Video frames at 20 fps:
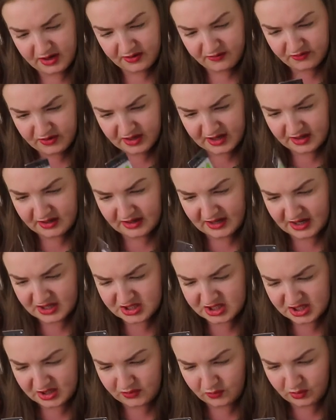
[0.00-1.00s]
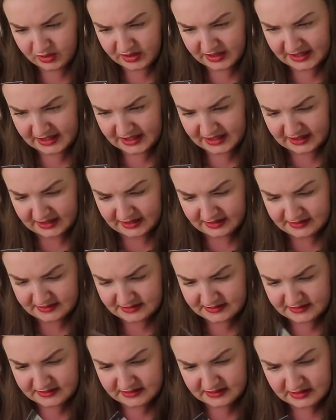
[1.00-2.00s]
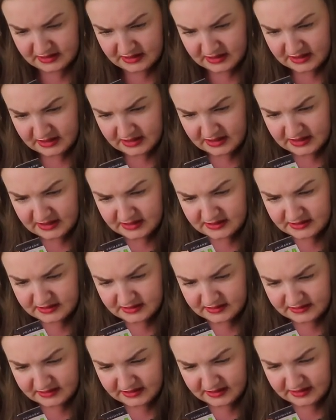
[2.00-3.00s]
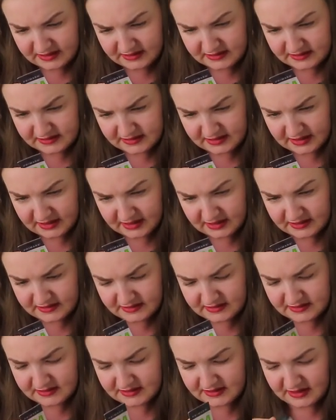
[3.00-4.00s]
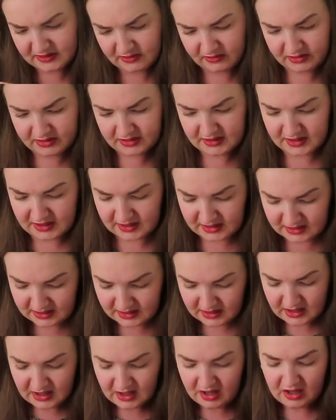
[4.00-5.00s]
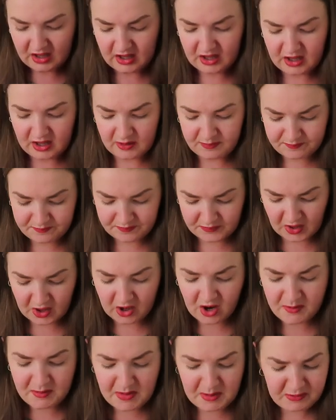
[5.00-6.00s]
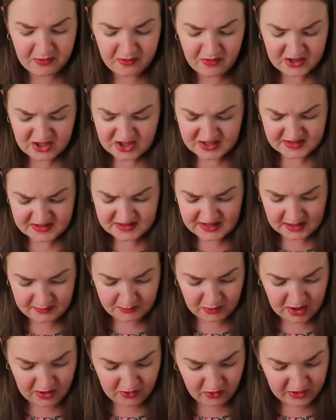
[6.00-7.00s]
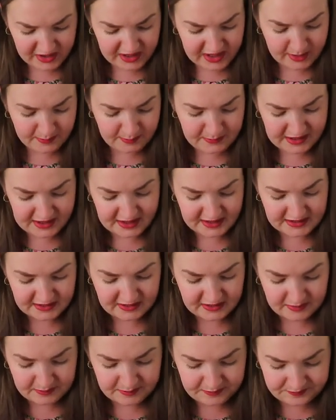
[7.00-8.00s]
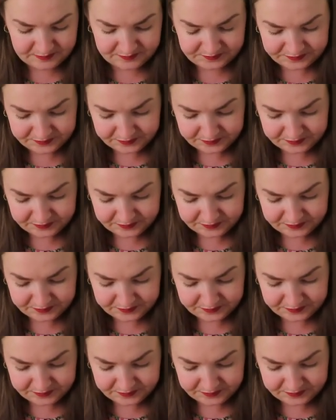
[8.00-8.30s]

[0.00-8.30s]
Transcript: can read actually what it is. Does it say? It doesn't say on there. I can't remember if I just said, but I got it in a medium,